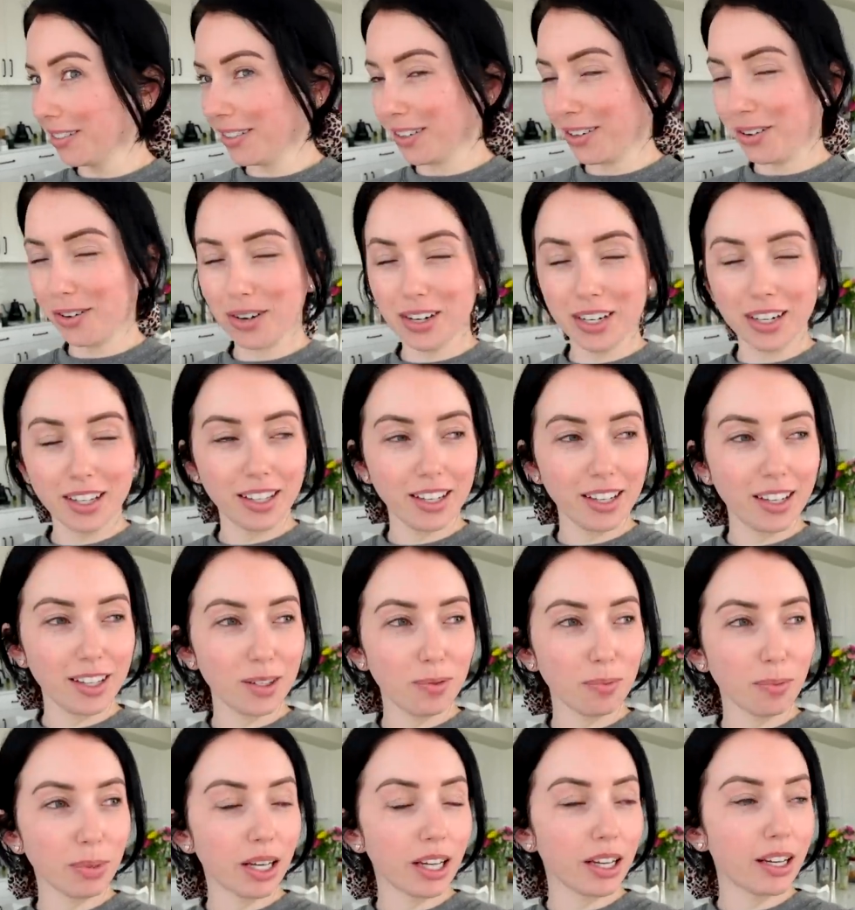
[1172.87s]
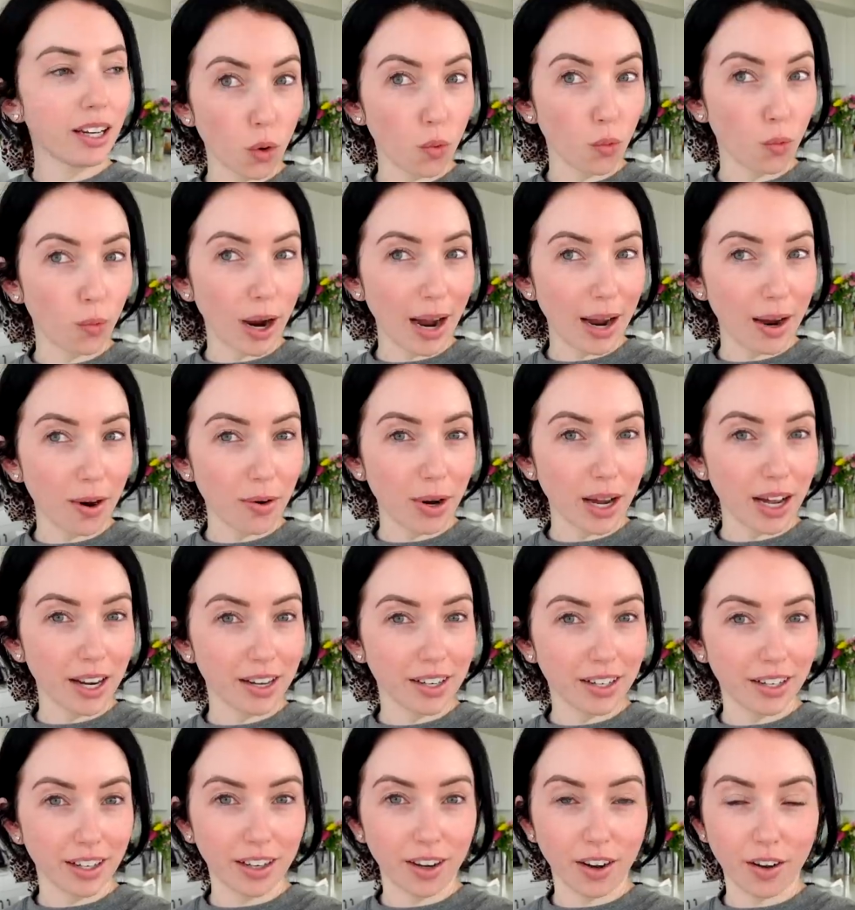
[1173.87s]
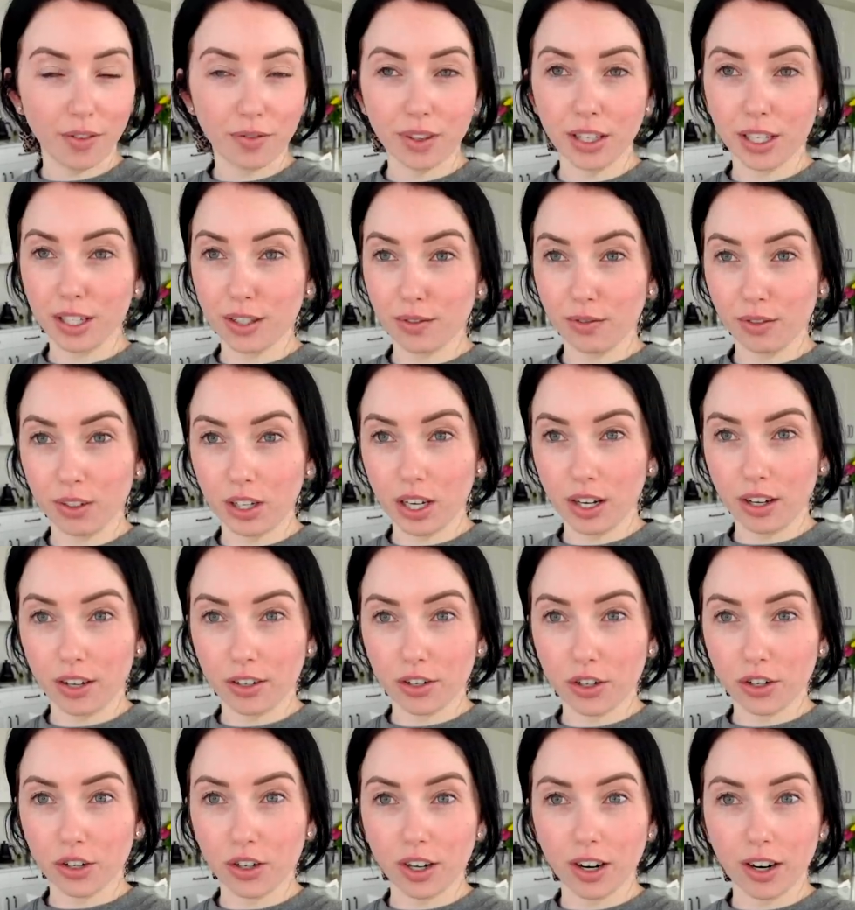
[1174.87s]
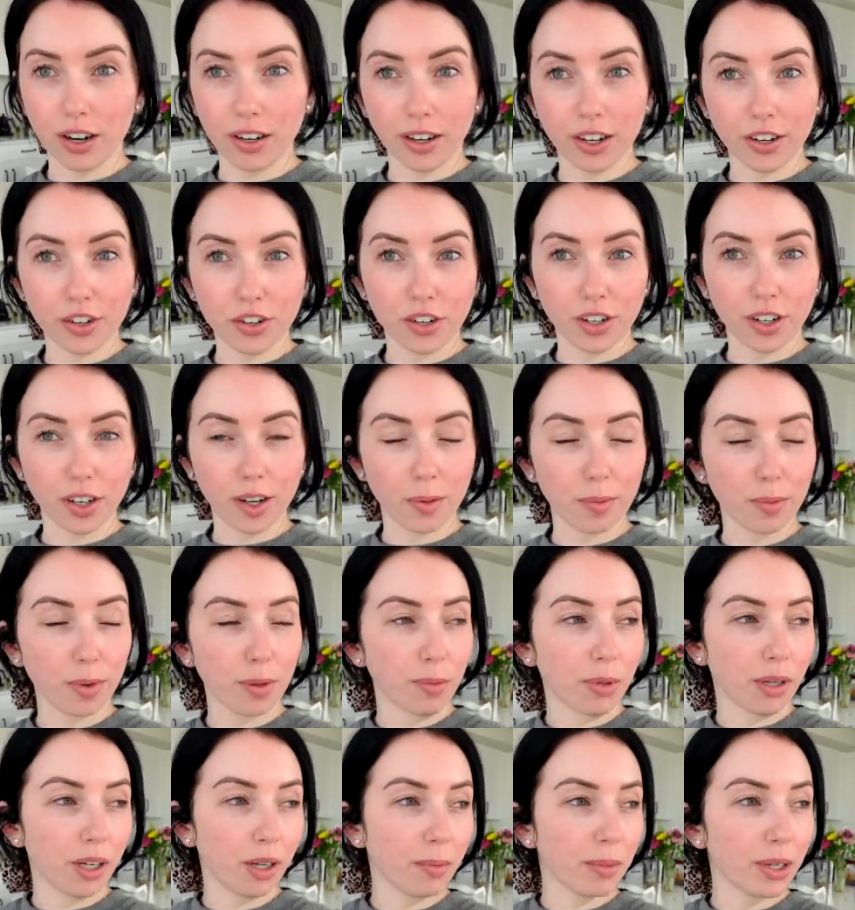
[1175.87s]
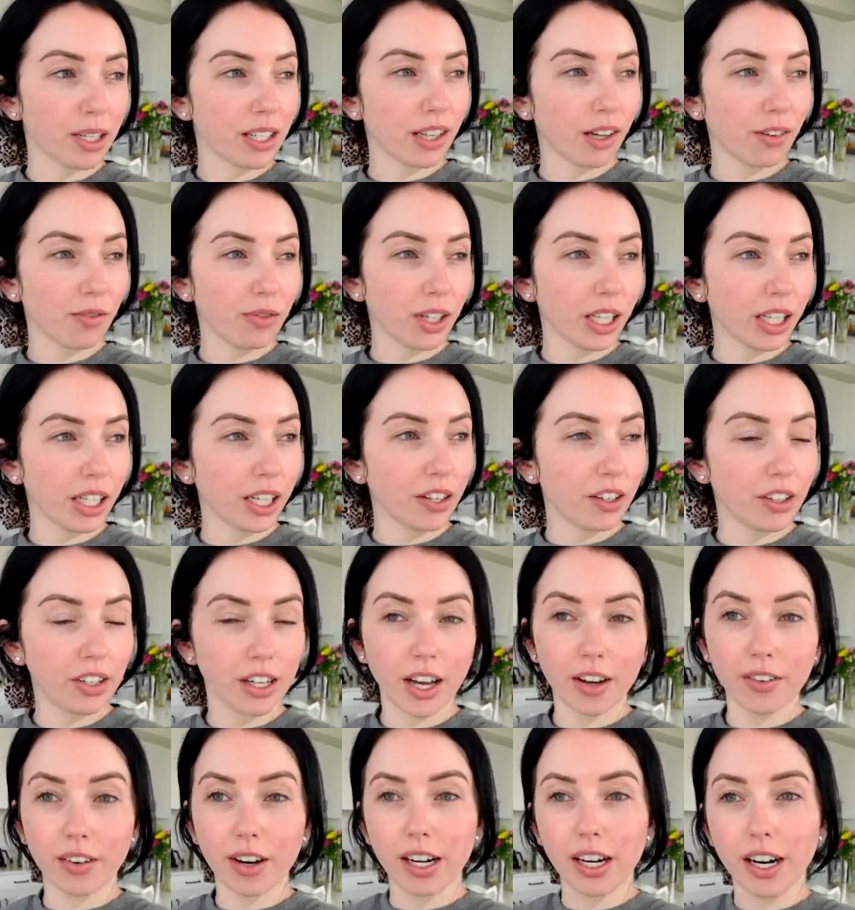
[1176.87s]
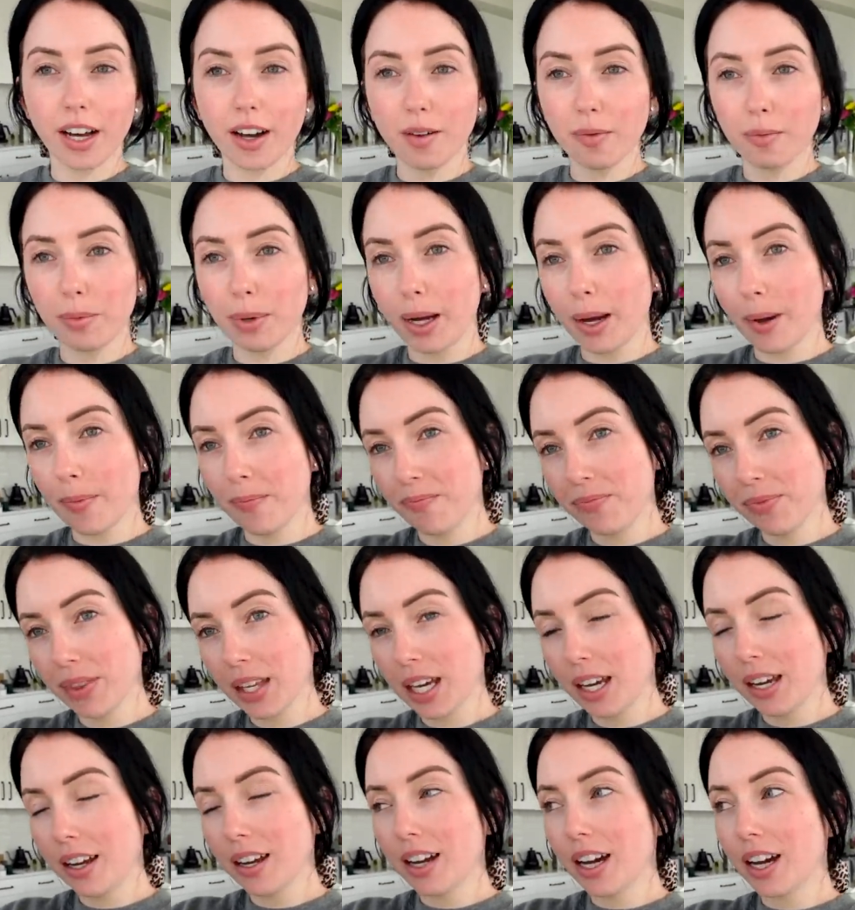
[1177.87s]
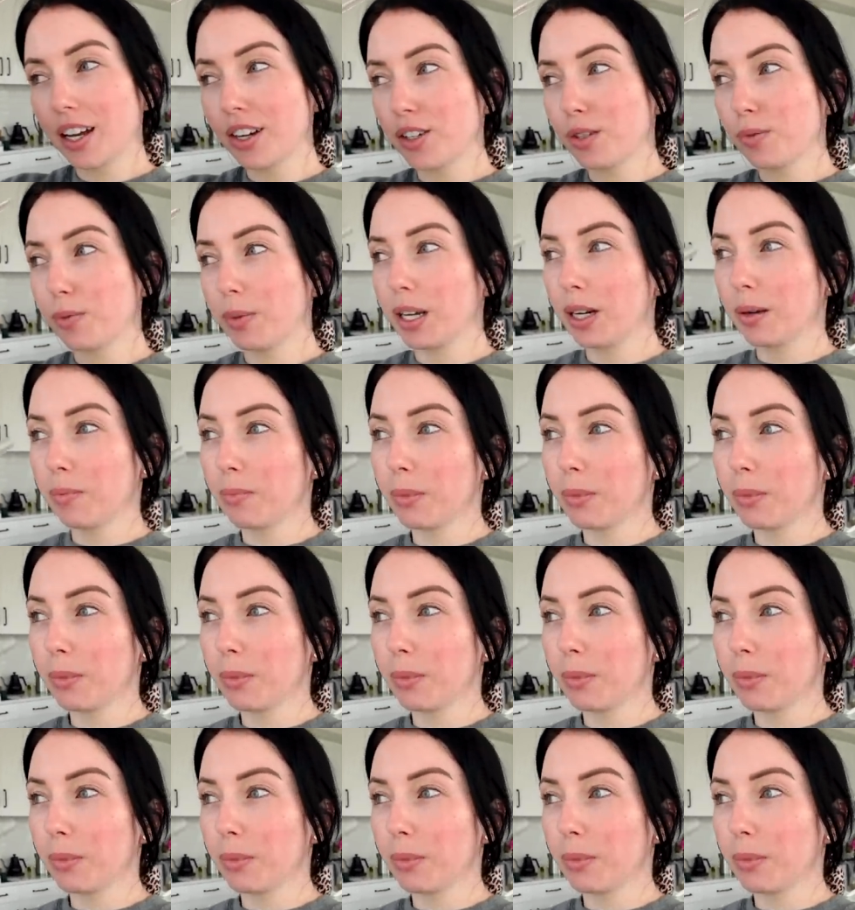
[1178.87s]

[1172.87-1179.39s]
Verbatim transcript: recording this, but wow, ending off this vlog strong. I should not be putting myself on the internet right now, but I just made a